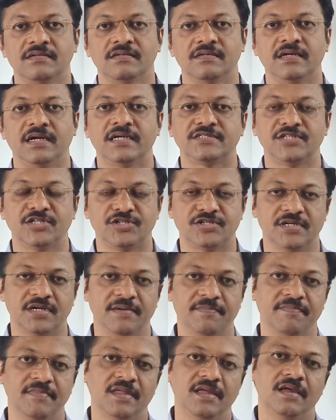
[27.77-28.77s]
etc.
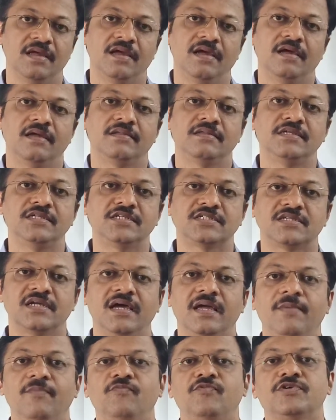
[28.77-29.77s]
This
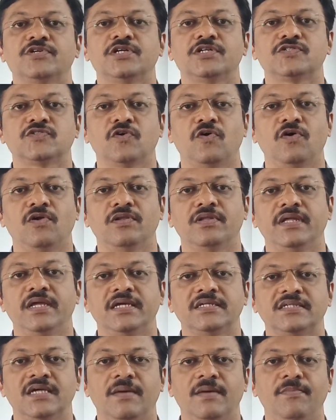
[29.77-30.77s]
time we shall solve the
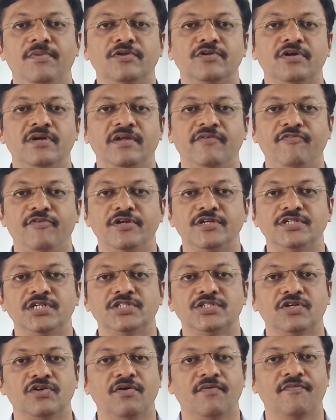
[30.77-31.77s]
examples on
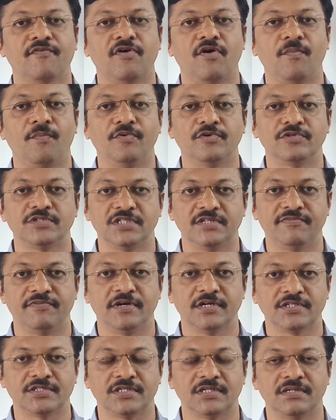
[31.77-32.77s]
differentiation of composite
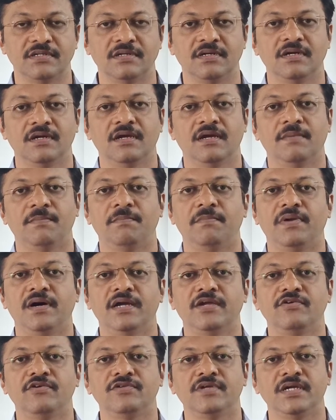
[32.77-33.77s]
function by
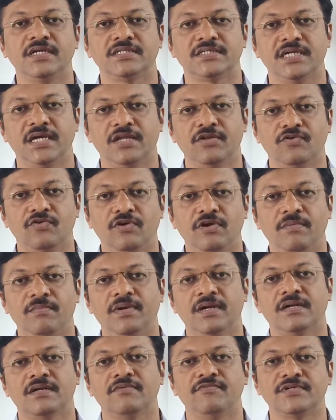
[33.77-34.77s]
using chain rule,
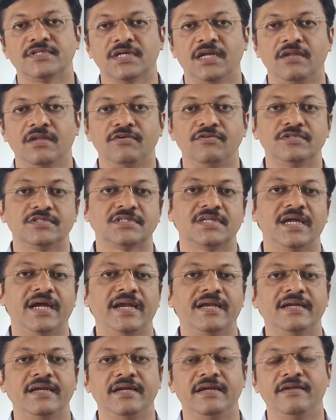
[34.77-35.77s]
but we shall use
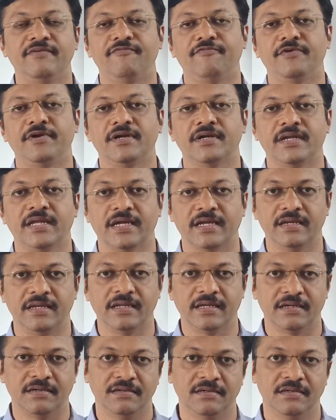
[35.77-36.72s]
slightly different technique.